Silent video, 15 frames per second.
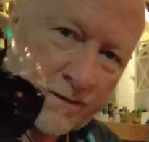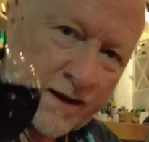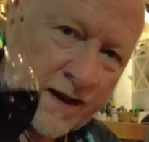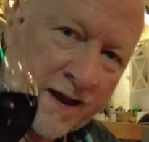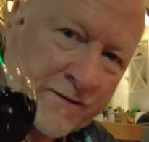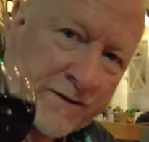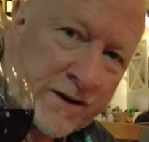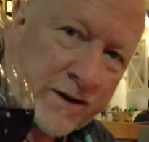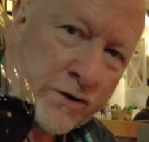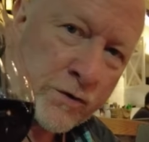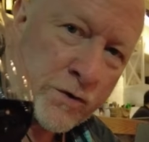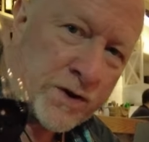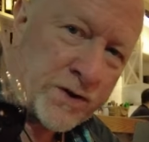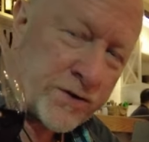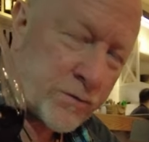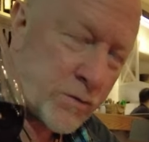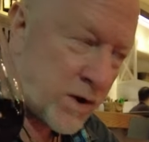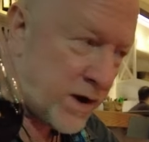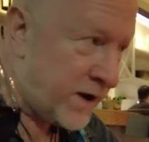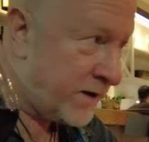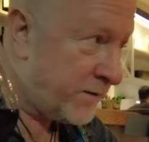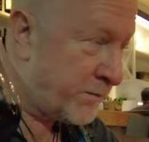having a Cretan
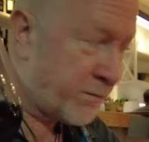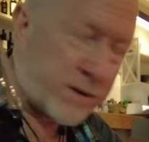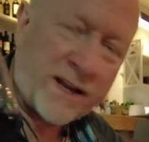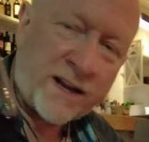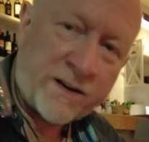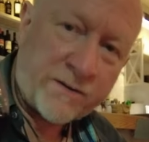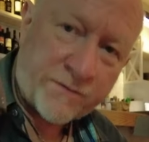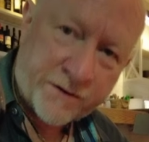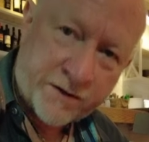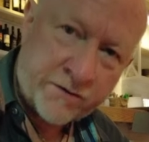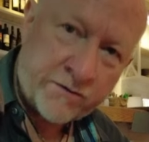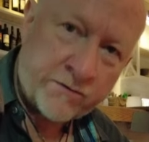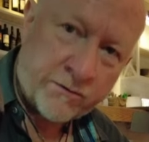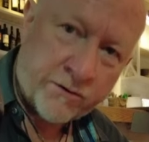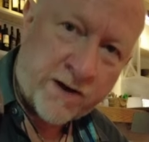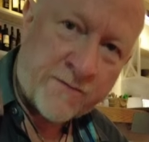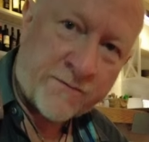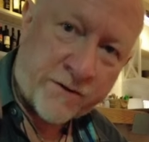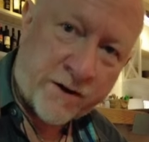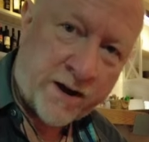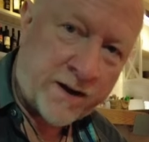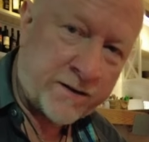wine blend of two grape
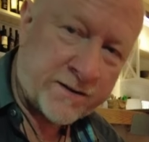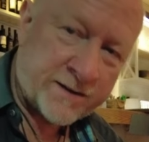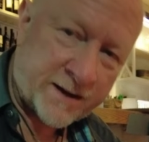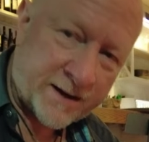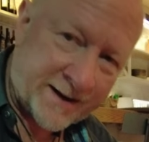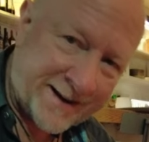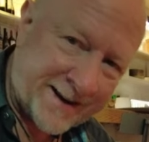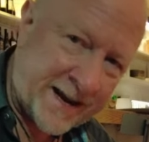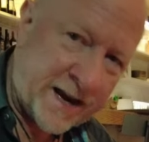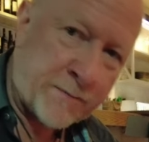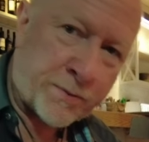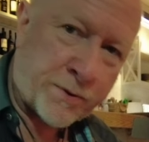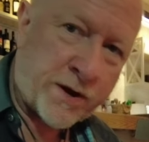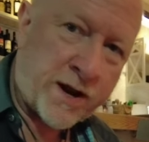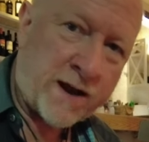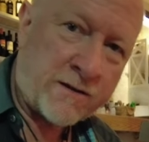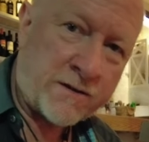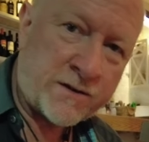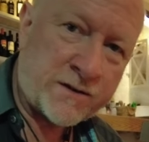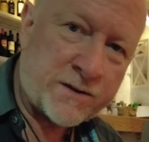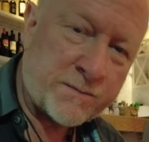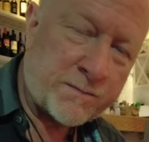varietals that I can't
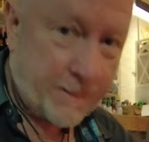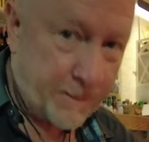pronounce,